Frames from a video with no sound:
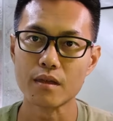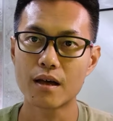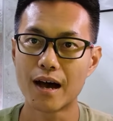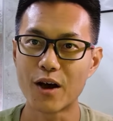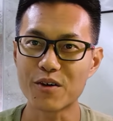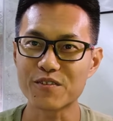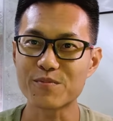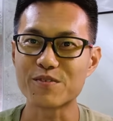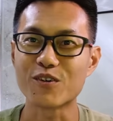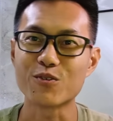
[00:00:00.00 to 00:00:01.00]
However,
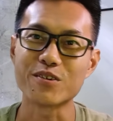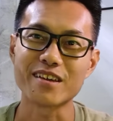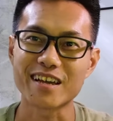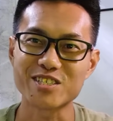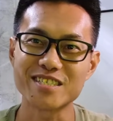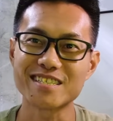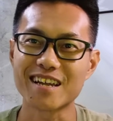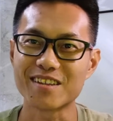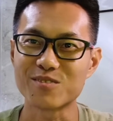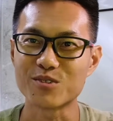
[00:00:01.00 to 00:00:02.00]
before we actually start
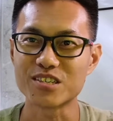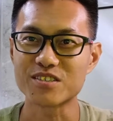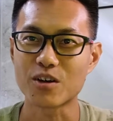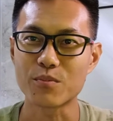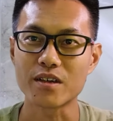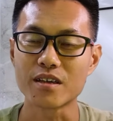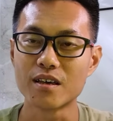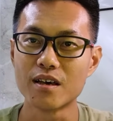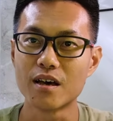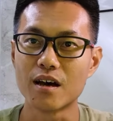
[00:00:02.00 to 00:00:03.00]
into this topic,
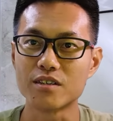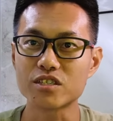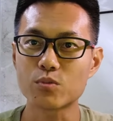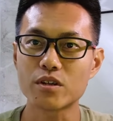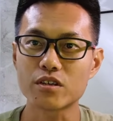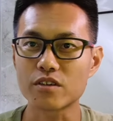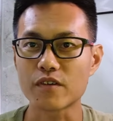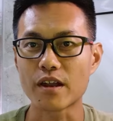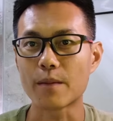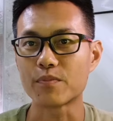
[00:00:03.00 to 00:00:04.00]
I just want to give
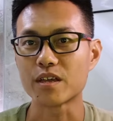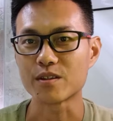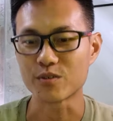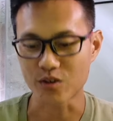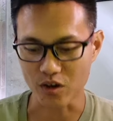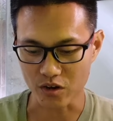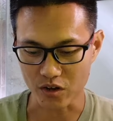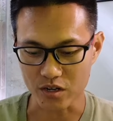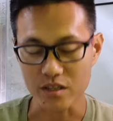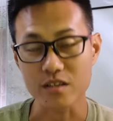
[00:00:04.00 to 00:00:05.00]
an update,
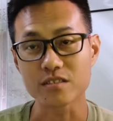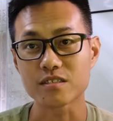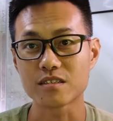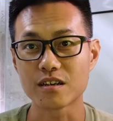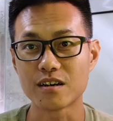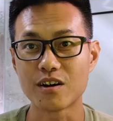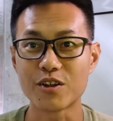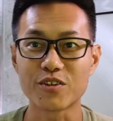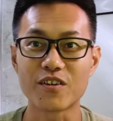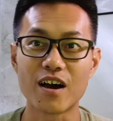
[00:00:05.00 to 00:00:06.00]
on the things on
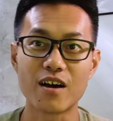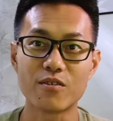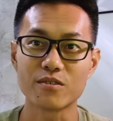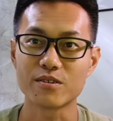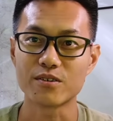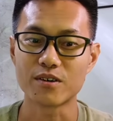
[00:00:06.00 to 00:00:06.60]
the ground.